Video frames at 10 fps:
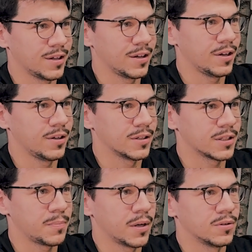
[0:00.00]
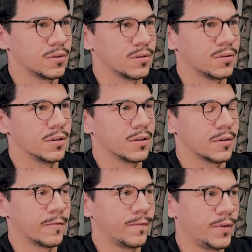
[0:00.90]
They spend
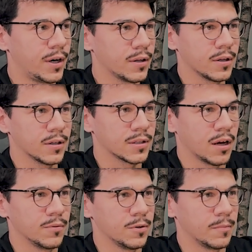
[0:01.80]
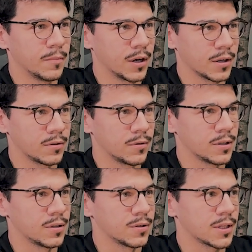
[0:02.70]
very little time doing market
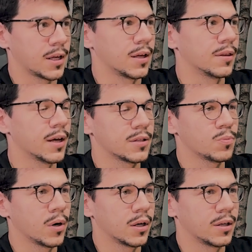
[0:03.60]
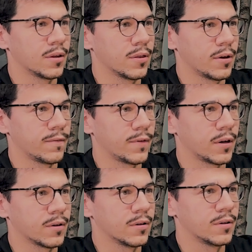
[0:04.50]
research, and that's why they fail.